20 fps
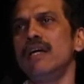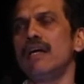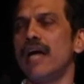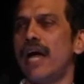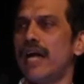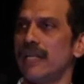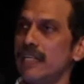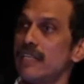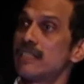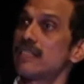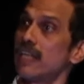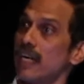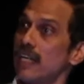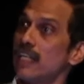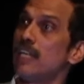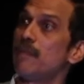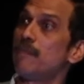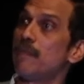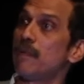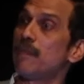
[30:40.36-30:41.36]
And then
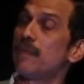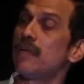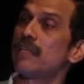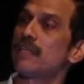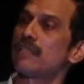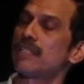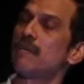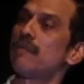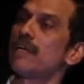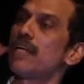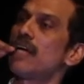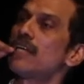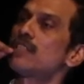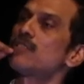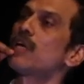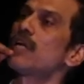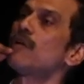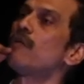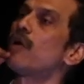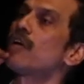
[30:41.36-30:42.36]
suddenly people, somebody asked,
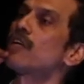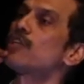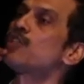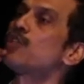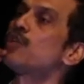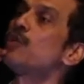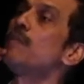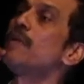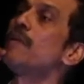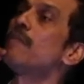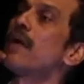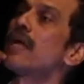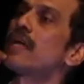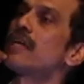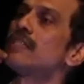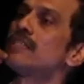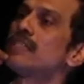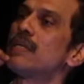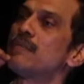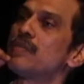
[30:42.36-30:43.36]
okay, what should be my
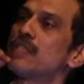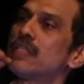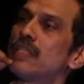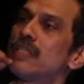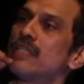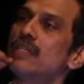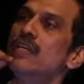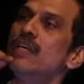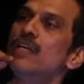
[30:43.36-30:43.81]
consumption?